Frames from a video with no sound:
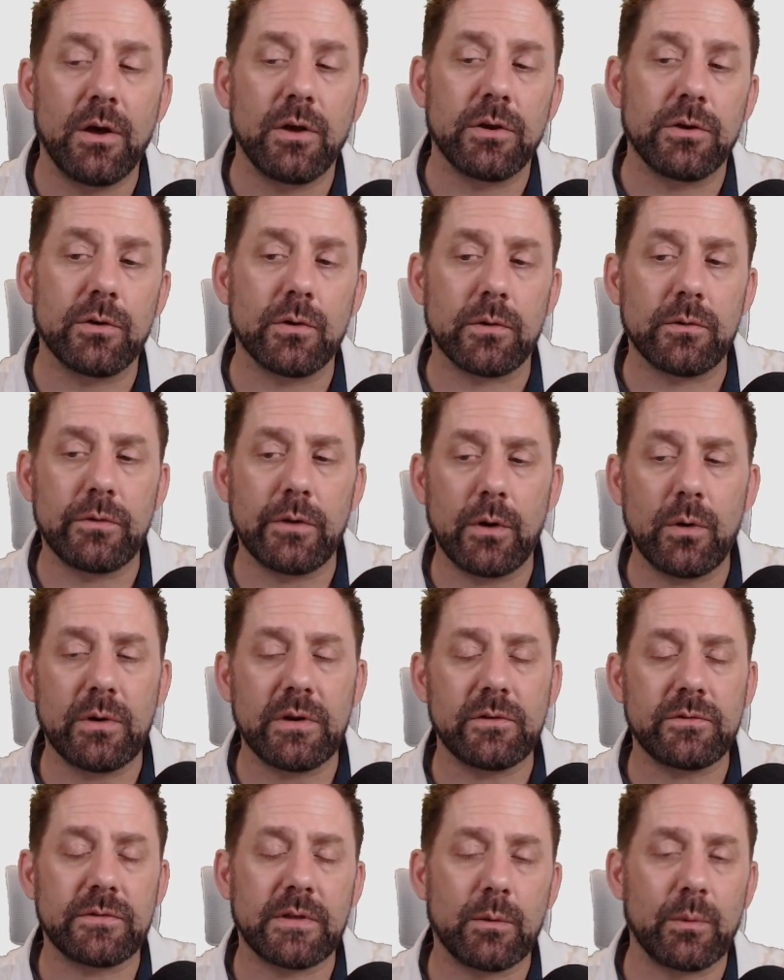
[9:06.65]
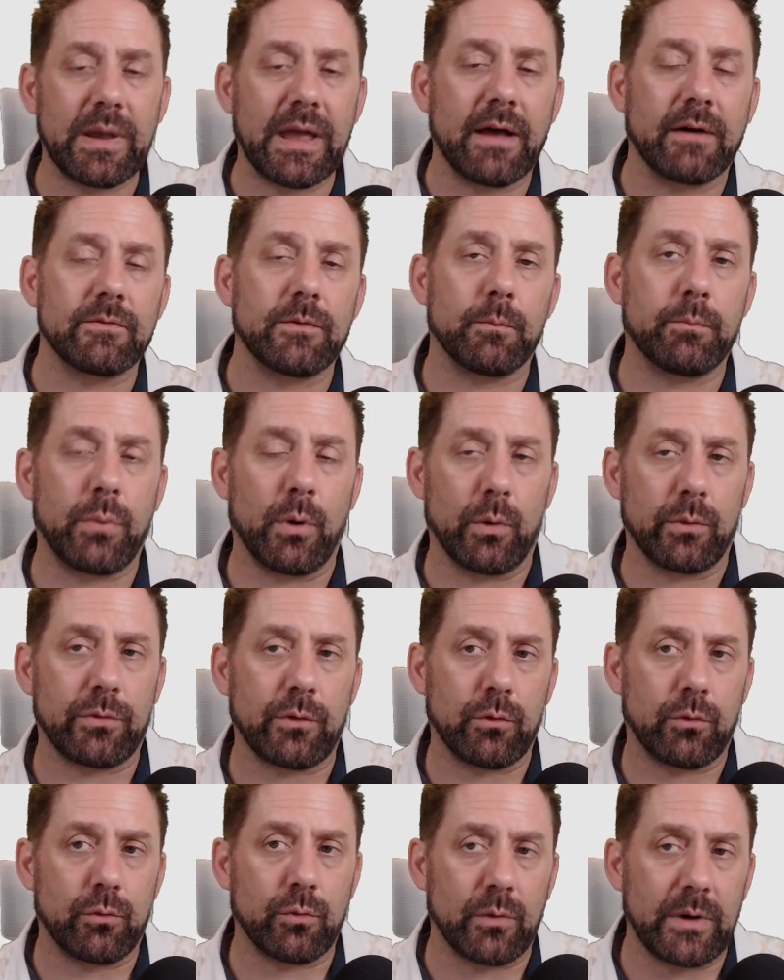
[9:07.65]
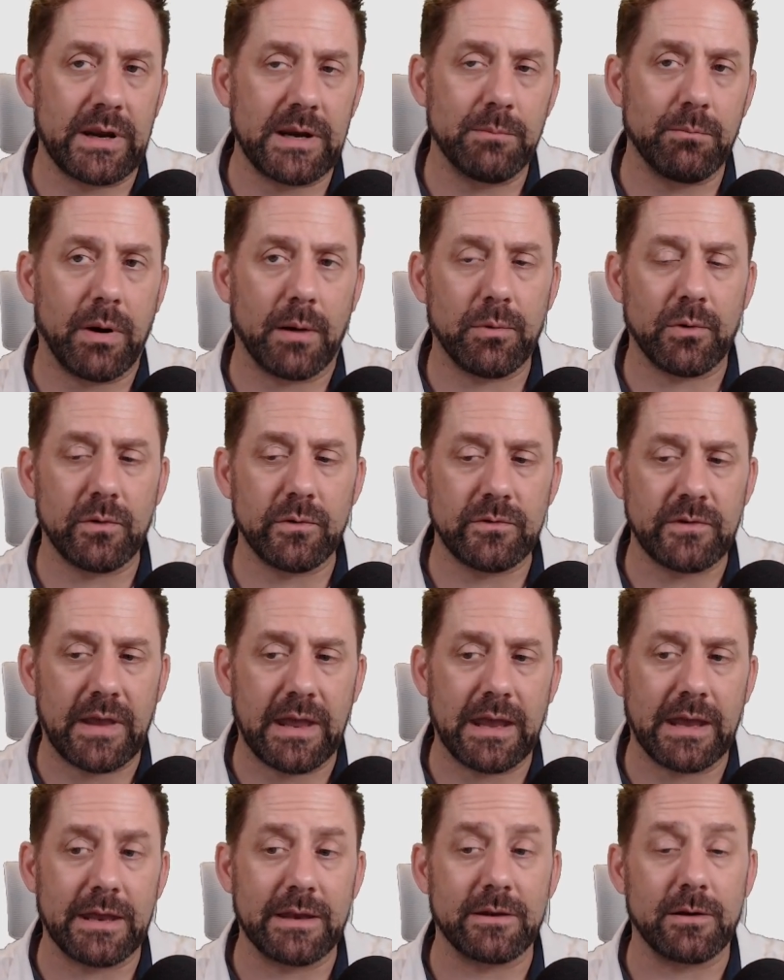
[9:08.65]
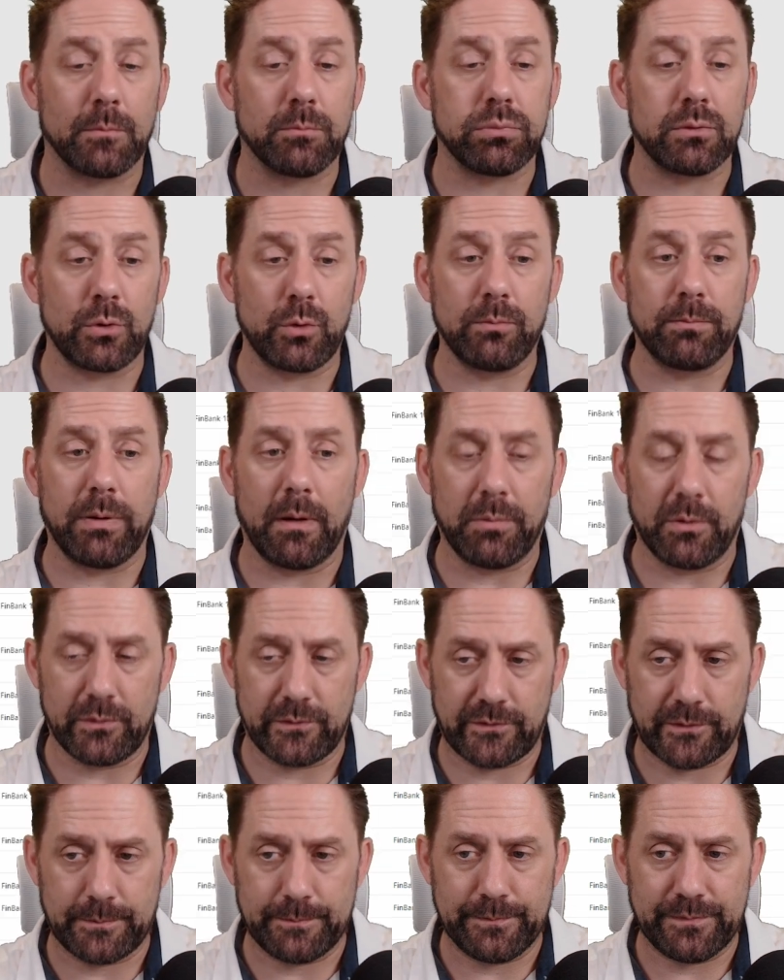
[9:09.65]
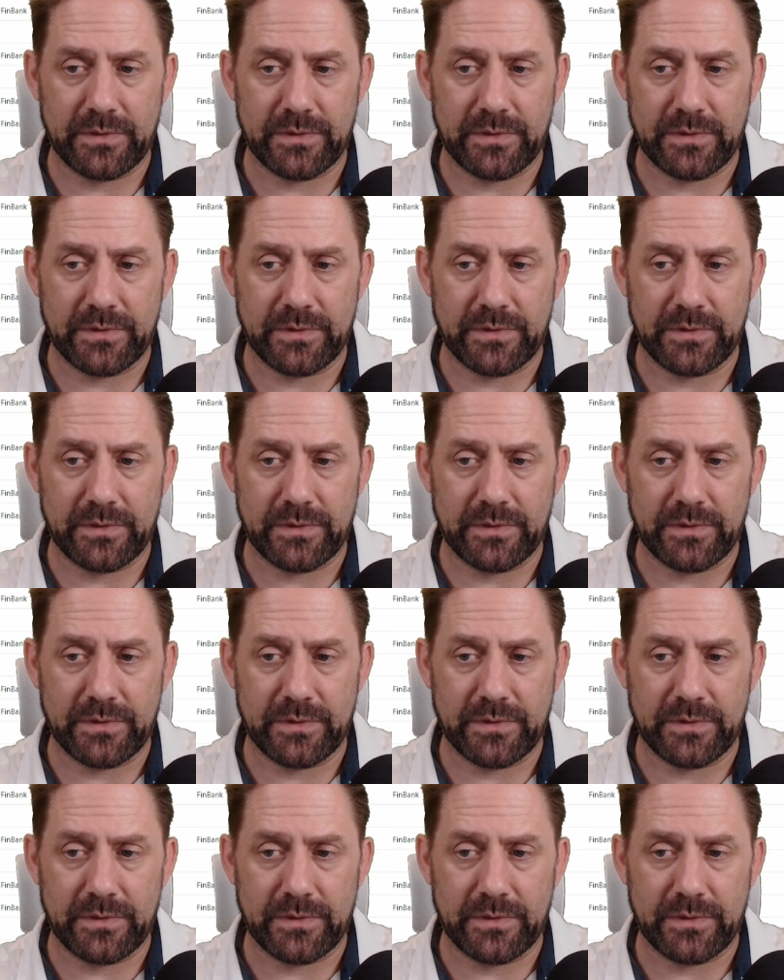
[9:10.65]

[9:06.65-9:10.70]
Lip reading: You'll notice that we have both green bubbles and blue bubbles.